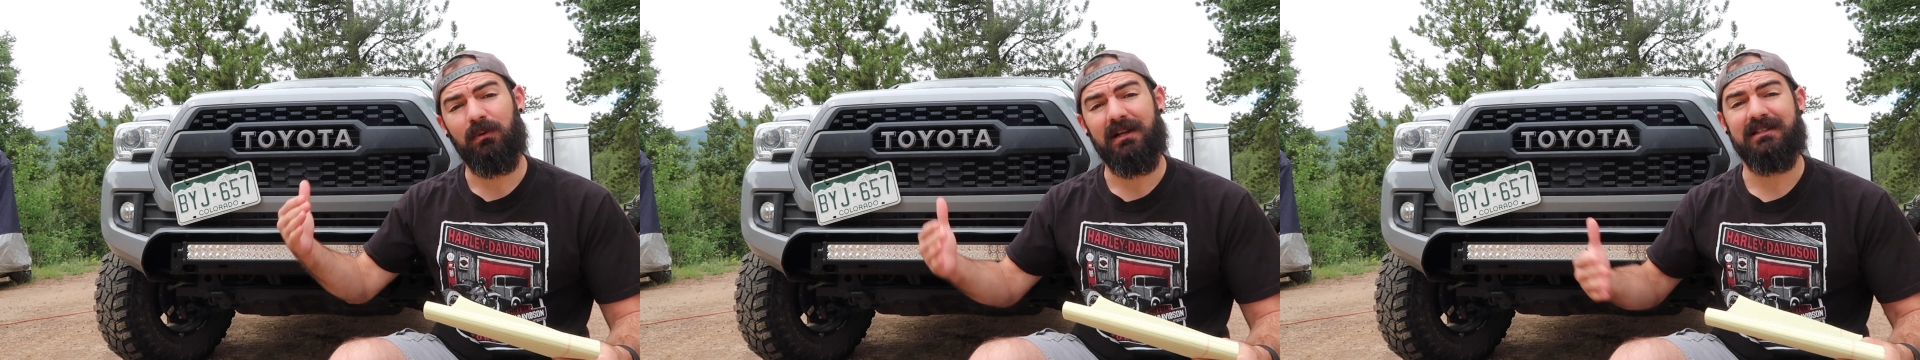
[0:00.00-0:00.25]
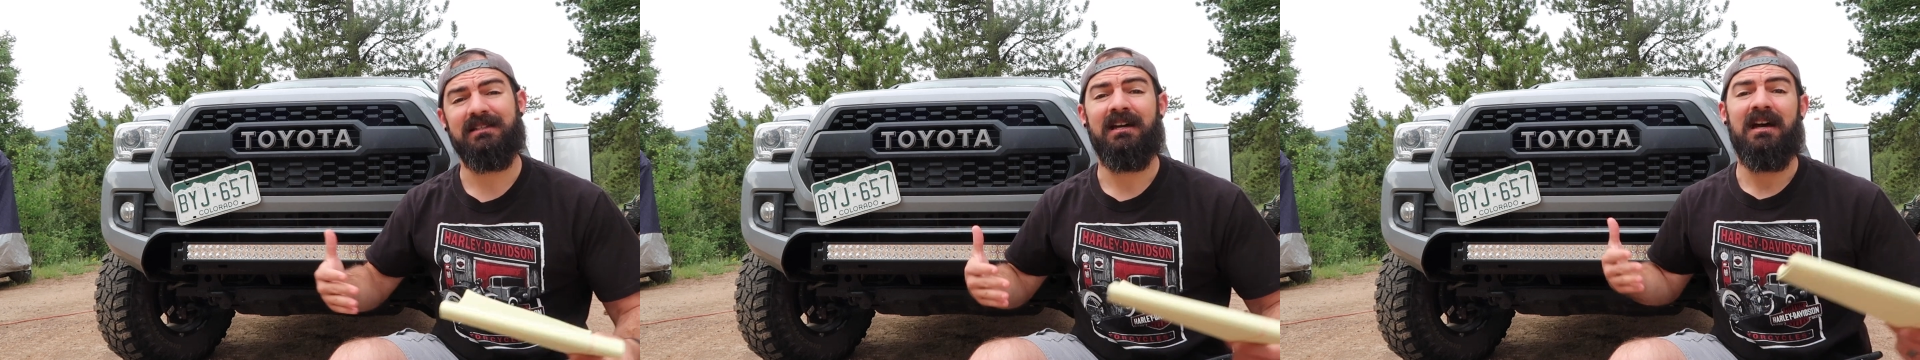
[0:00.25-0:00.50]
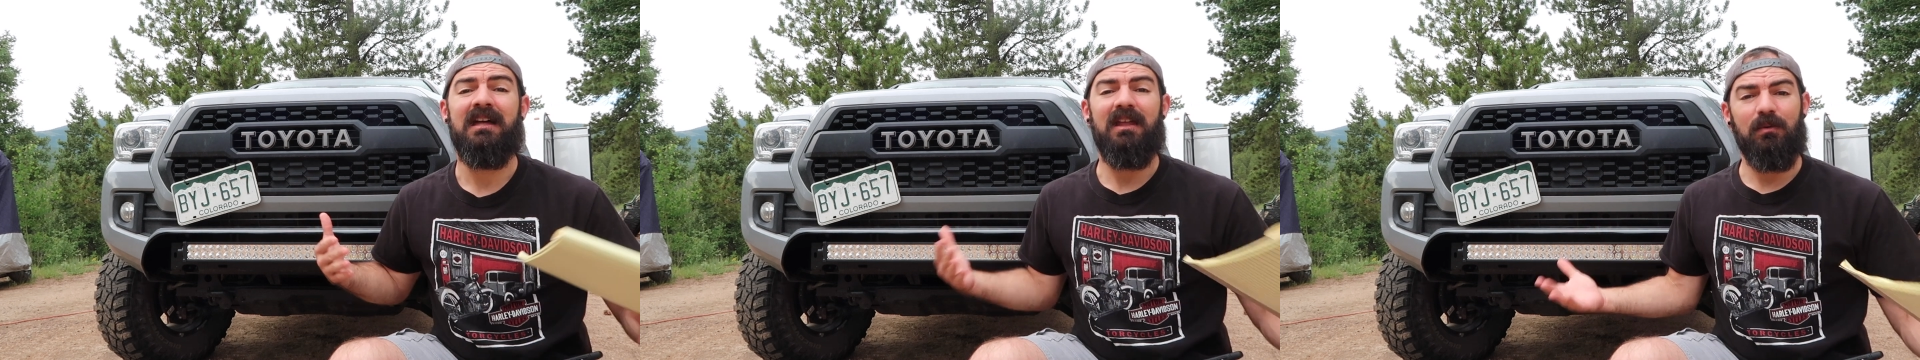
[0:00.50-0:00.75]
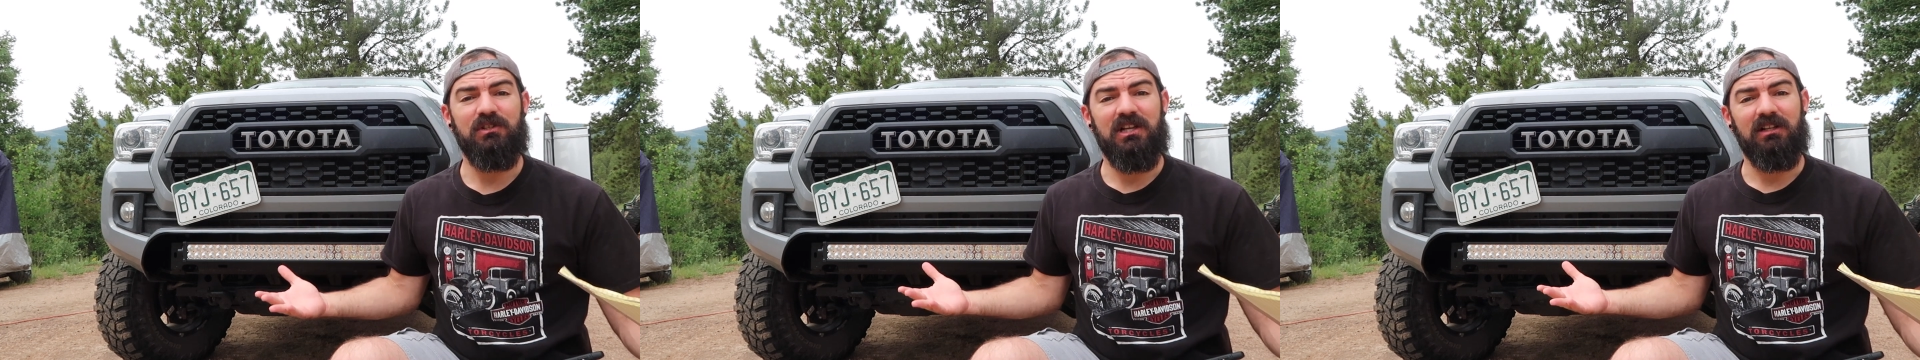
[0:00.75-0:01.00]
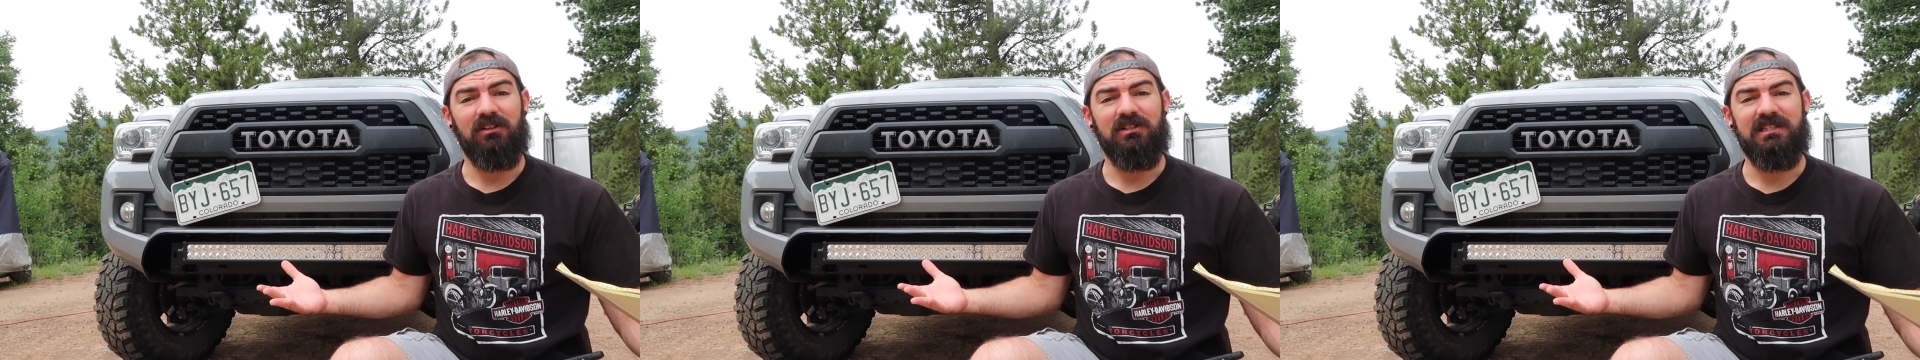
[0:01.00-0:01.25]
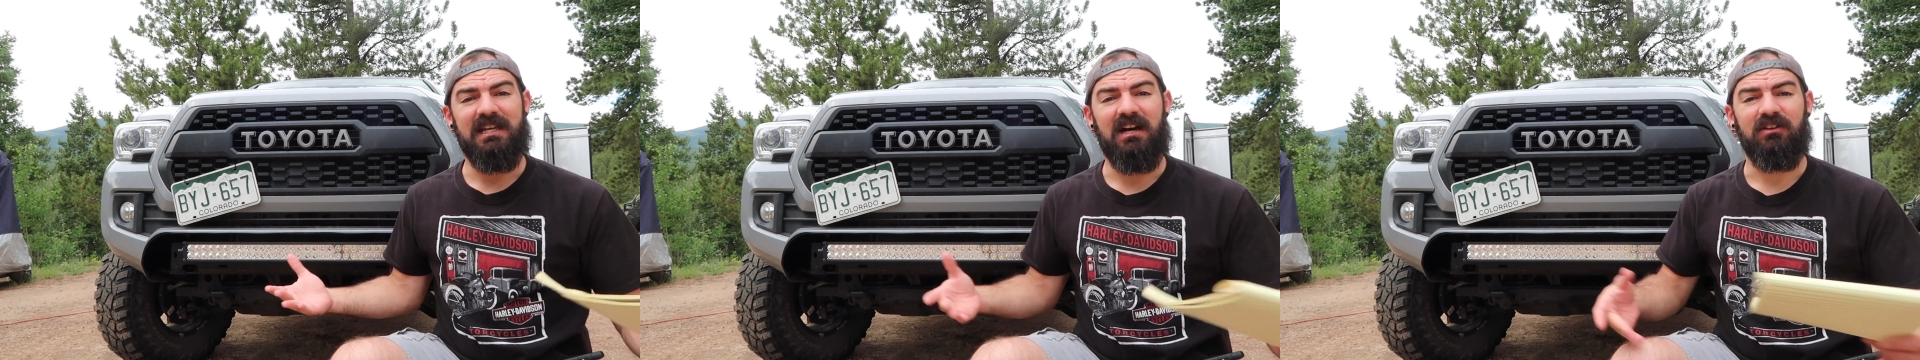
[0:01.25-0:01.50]
rigs that we generally
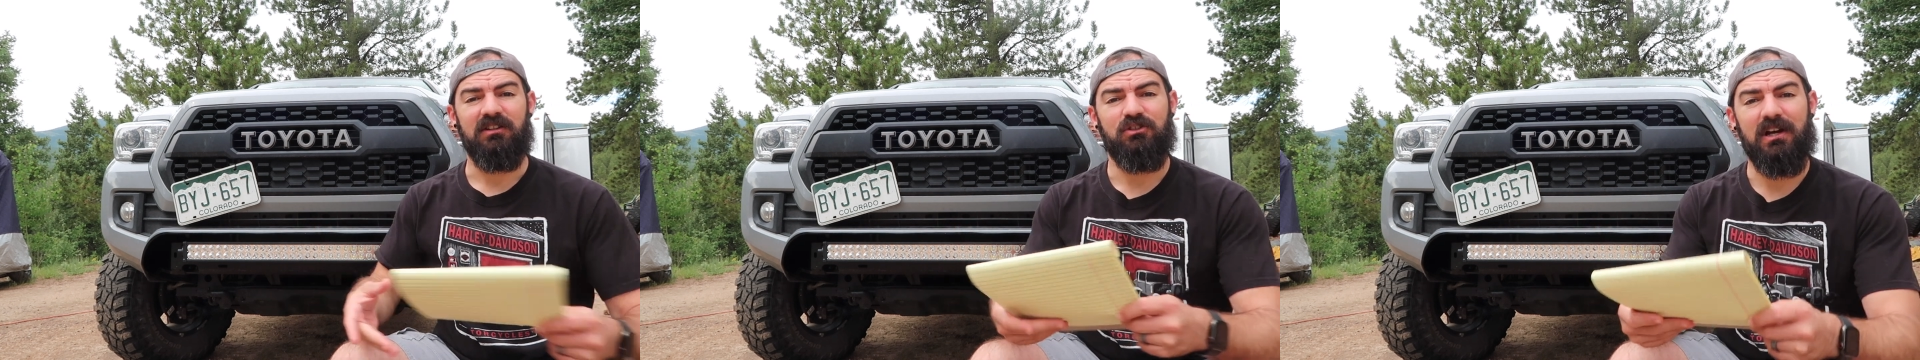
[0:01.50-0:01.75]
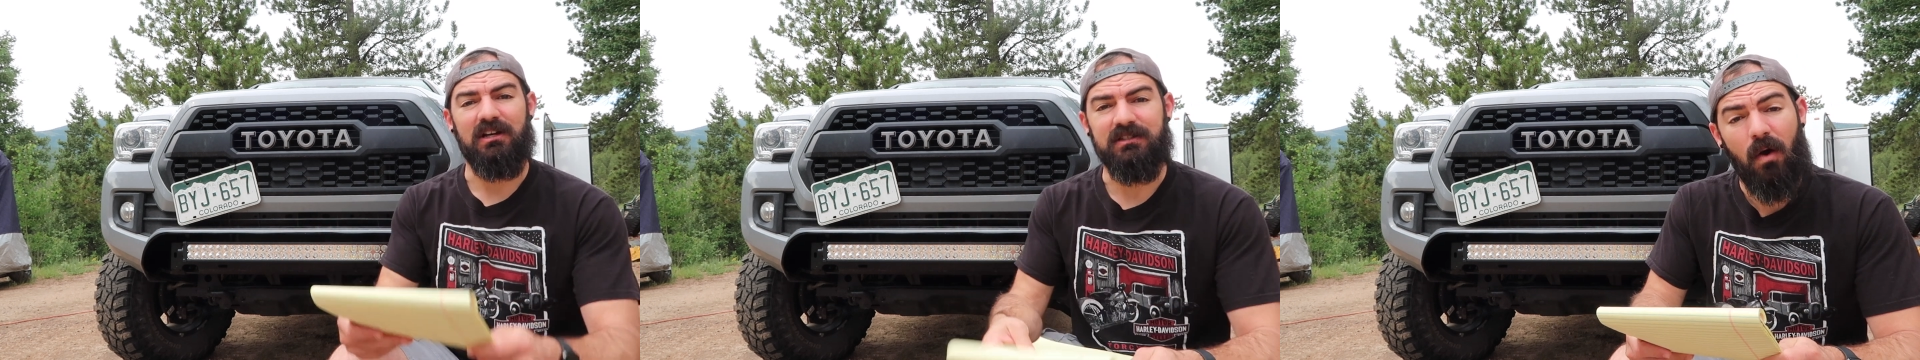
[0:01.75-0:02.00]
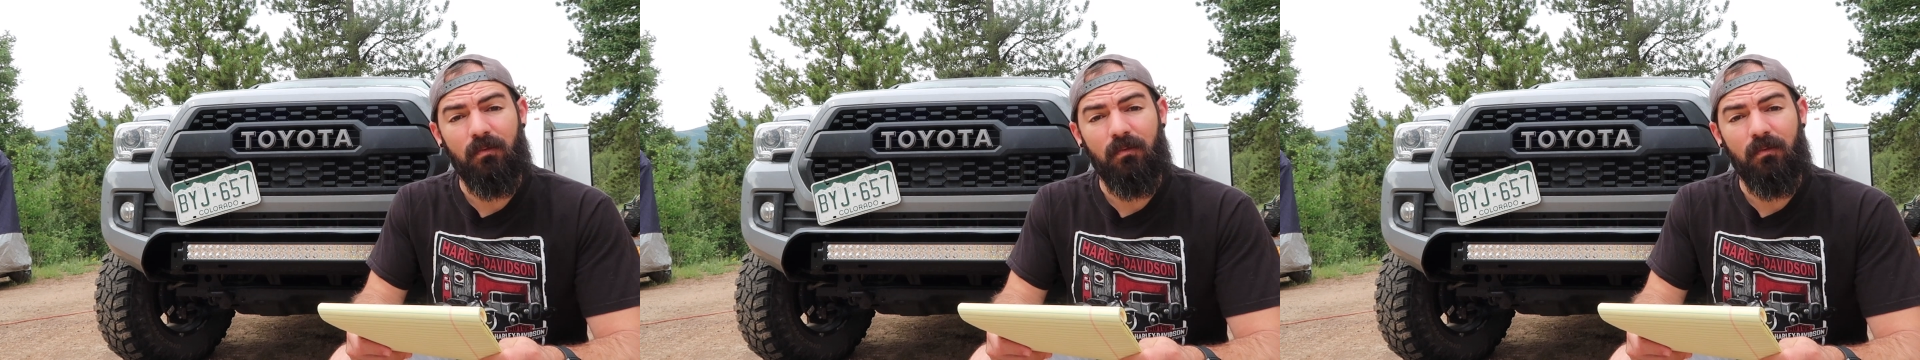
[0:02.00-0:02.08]
see out on the trails.